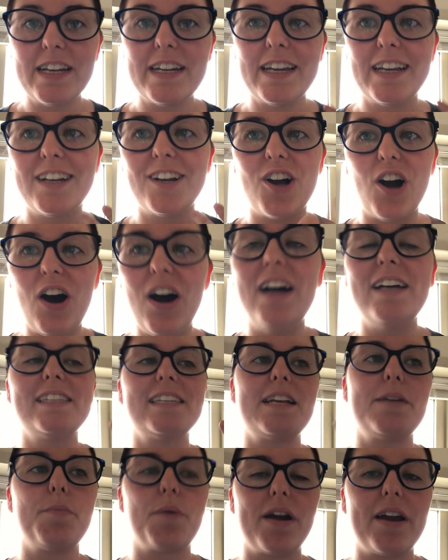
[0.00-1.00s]
didn't cause
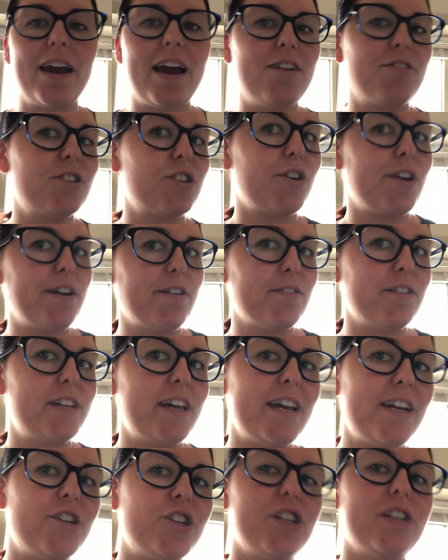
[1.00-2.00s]
any breakouts or
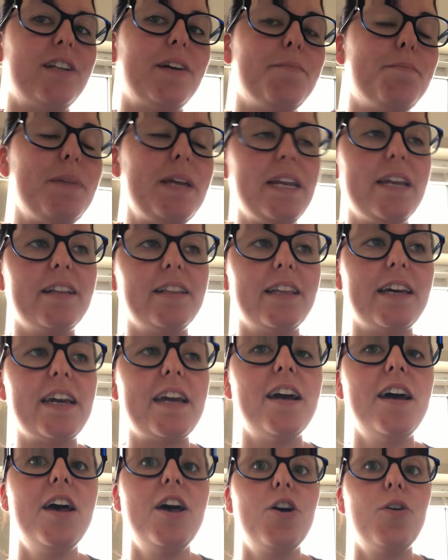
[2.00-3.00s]
irritation
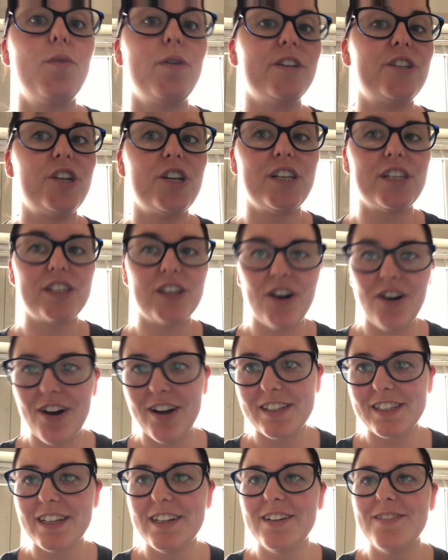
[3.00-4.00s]
immediately, which is
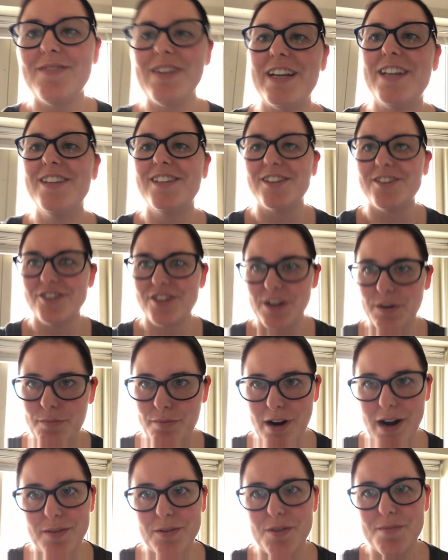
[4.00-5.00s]
awesome and is usually a
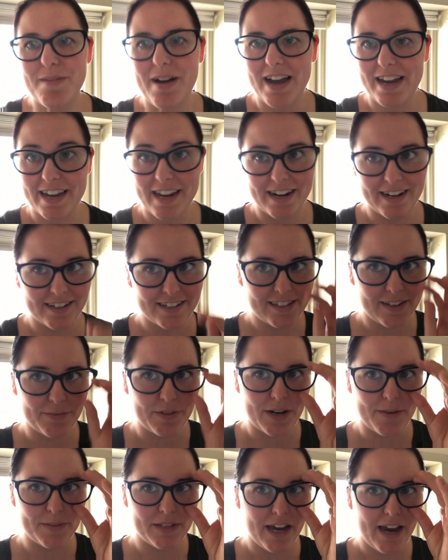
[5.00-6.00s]
problem I can
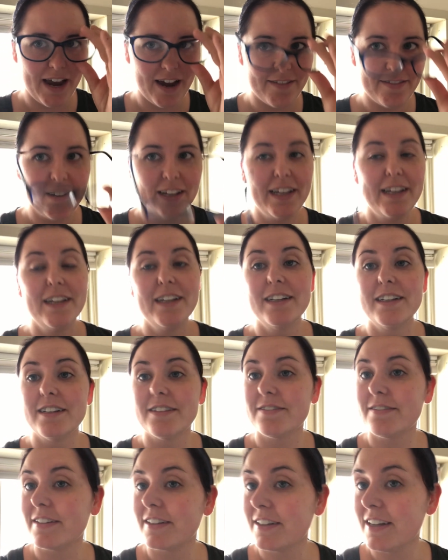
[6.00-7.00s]
sometimes have
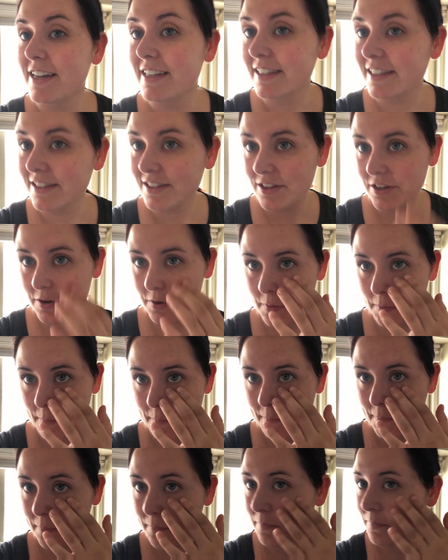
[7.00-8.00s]
with my glasses too.
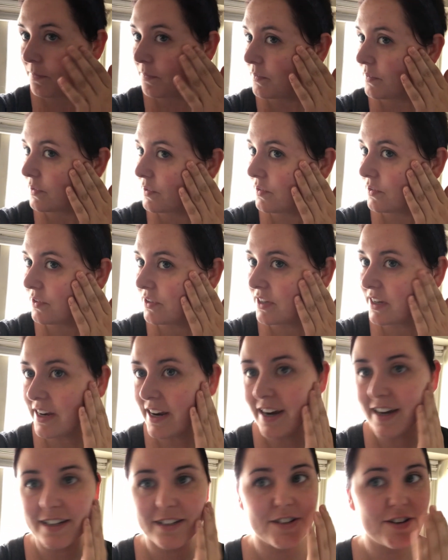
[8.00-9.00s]
So
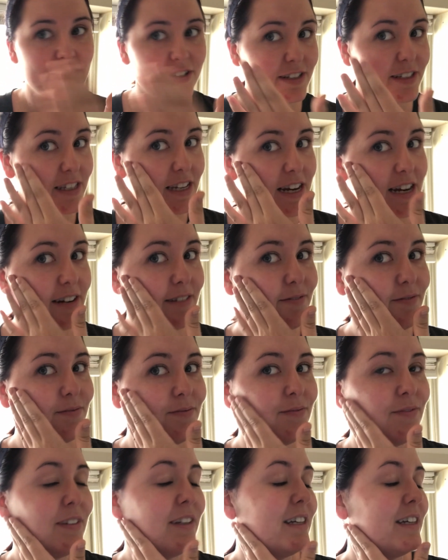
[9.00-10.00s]
yeah, as you can see,
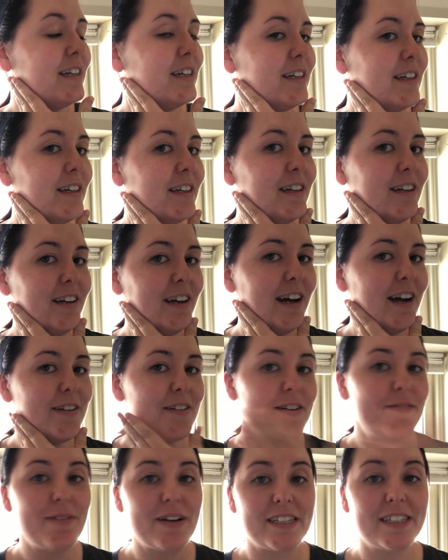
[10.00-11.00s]
I
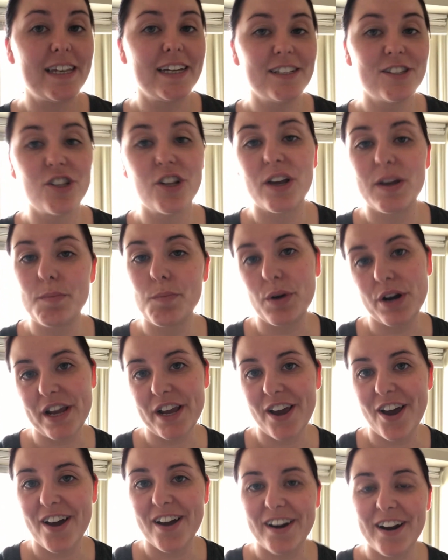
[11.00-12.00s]
mean, my skin's looking pretty
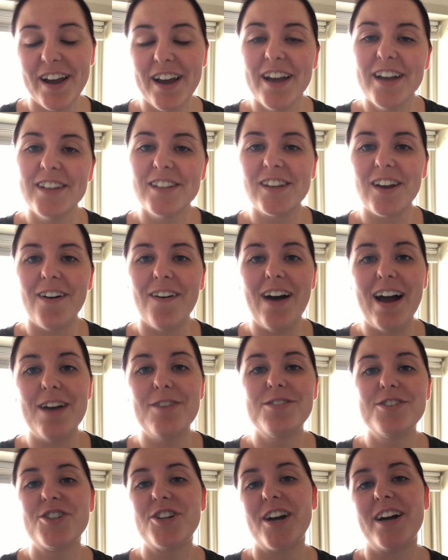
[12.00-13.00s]
good. So I
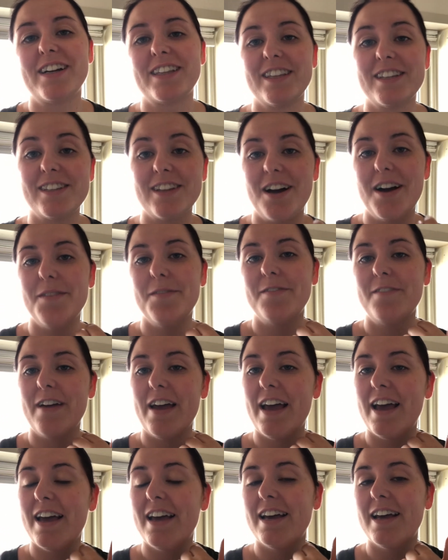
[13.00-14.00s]
would chalk this up
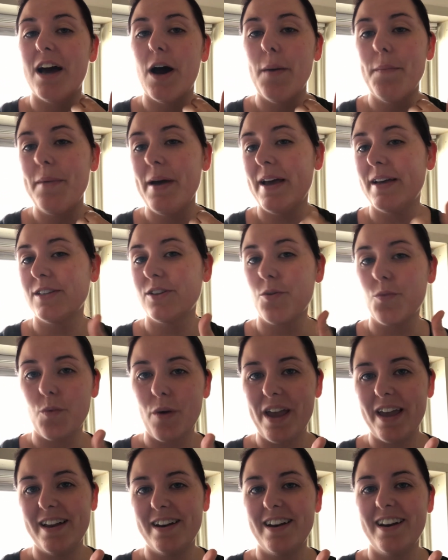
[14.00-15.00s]
as a
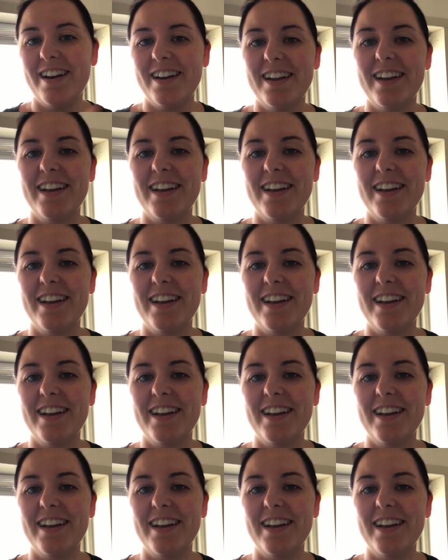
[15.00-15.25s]
win.